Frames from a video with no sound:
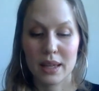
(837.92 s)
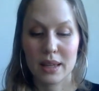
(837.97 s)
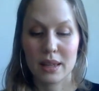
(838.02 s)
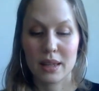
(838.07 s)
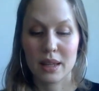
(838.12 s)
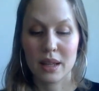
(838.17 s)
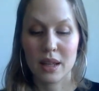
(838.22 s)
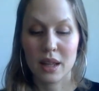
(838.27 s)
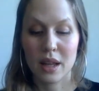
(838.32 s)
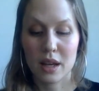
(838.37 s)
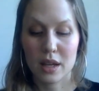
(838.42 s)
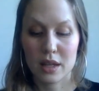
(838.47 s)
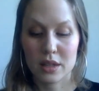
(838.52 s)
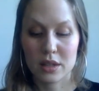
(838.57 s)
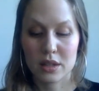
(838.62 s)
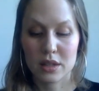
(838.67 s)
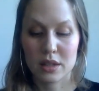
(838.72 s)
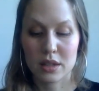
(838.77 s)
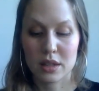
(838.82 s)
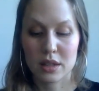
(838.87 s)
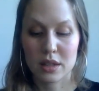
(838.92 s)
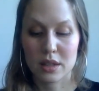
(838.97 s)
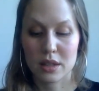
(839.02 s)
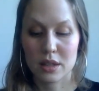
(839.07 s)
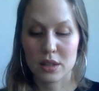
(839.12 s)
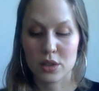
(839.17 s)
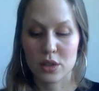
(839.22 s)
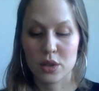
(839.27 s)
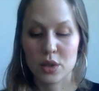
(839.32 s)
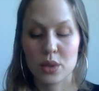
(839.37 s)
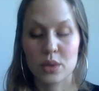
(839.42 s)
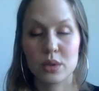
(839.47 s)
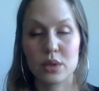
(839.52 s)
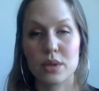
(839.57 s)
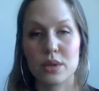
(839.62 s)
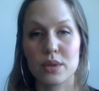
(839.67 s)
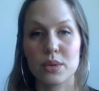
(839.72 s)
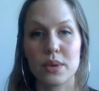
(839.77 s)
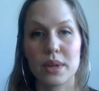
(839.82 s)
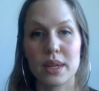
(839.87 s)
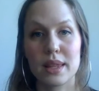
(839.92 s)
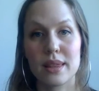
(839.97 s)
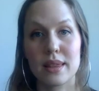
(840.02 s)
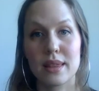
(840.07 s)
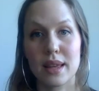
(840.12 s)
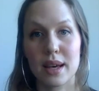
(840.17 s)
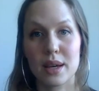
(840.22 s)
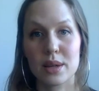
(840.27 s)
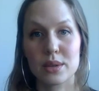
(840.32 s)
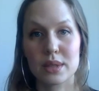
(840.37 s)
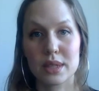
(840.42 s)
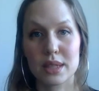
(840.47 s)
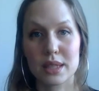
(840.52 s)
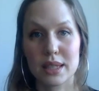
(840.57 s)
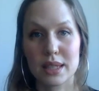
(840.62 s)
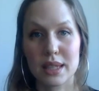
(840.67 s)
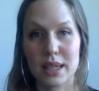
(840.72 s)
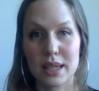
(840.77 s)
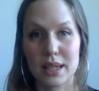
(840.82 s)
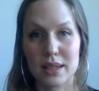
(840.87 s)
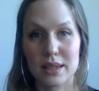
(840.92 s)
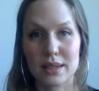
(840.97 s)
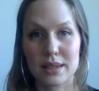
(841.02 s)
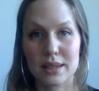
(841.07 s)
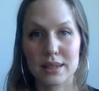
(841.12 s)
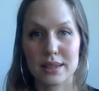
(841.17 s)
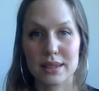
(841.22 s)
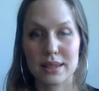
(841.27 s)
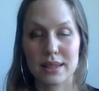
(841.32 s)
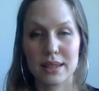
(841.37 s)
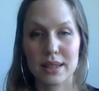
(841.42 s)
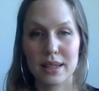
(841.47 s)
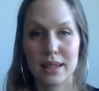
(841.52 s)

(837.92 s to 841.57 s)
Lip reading: the last 2,000 to 3,000 years